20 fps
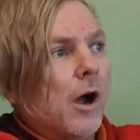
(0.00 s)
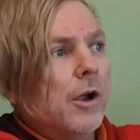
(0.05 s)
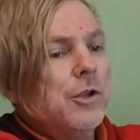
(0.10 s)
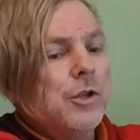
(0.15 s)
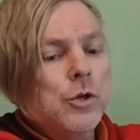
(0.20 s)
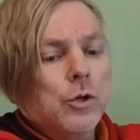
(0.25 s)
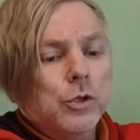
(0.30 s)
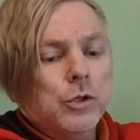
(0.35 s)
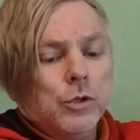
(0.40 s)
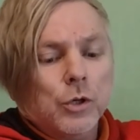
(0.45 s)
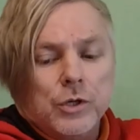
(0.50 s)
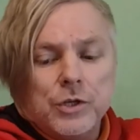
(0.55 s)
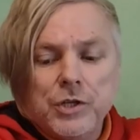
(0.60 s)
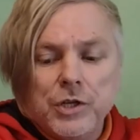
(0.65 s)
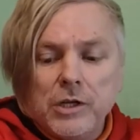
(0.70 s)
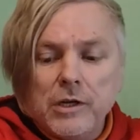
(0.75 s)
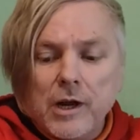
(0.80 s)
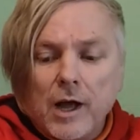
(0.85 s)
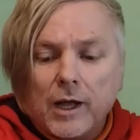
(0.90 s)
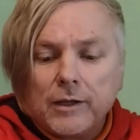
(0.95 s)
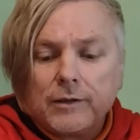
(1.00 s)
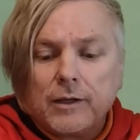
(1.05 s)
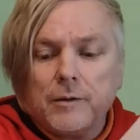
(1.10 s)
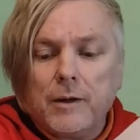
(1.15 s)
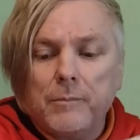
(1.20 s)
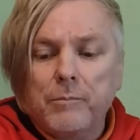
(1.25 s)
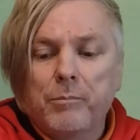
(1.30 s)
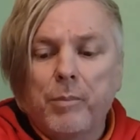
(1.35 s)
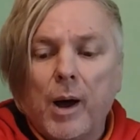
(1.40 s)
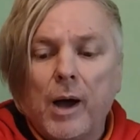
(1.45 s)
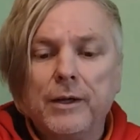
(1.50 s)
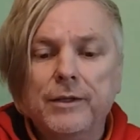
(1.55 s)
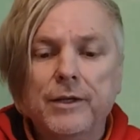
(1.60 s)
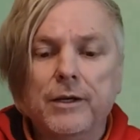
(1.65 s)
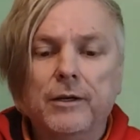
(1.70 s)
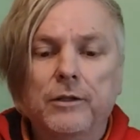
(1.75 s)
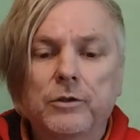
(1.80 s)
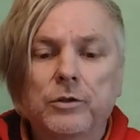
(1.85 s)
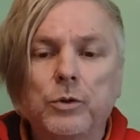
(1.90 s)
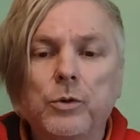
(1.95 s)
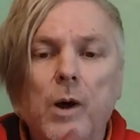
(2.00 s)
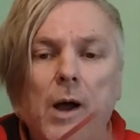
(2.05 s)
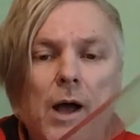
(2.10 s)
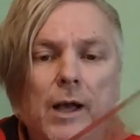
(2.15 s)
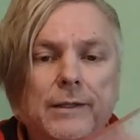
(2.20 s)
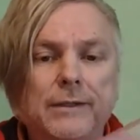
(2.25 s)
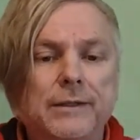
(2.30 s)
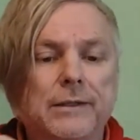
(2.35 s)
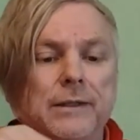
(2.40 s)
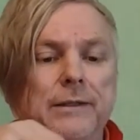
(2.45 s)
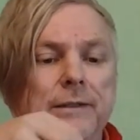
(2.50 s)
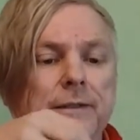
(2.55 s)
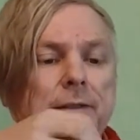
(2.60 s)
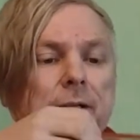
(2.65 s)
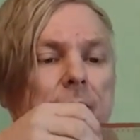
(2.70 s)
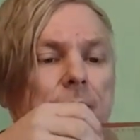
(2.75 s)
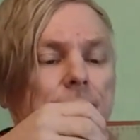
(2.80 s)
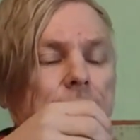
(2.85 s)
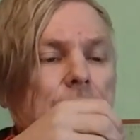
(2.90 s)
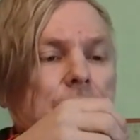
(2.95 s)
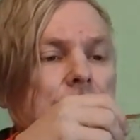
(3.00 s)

Newton did not bother to ask himself.